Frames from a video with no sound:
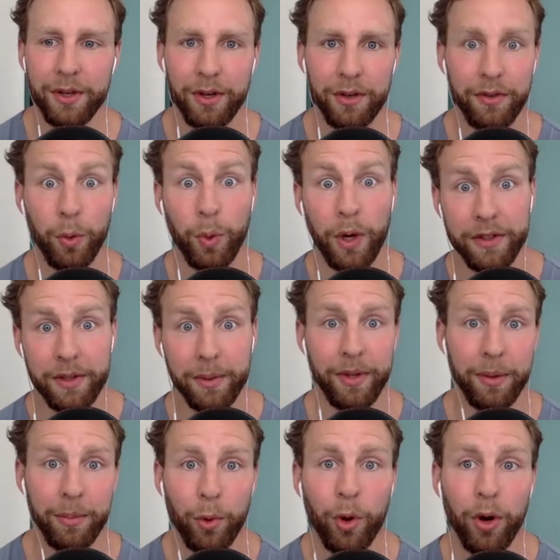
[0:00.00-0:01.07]
you want something
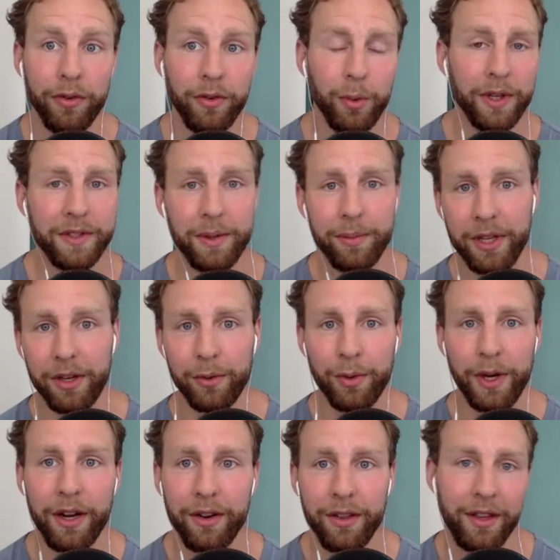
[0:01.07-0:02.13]
more, if you want something greater
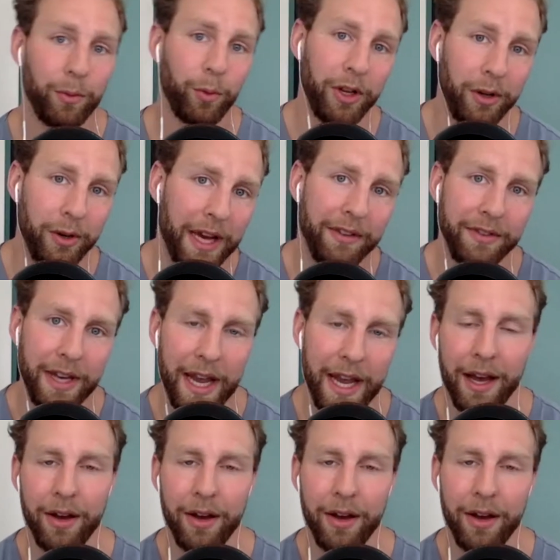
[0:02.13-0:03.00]
than what you have now.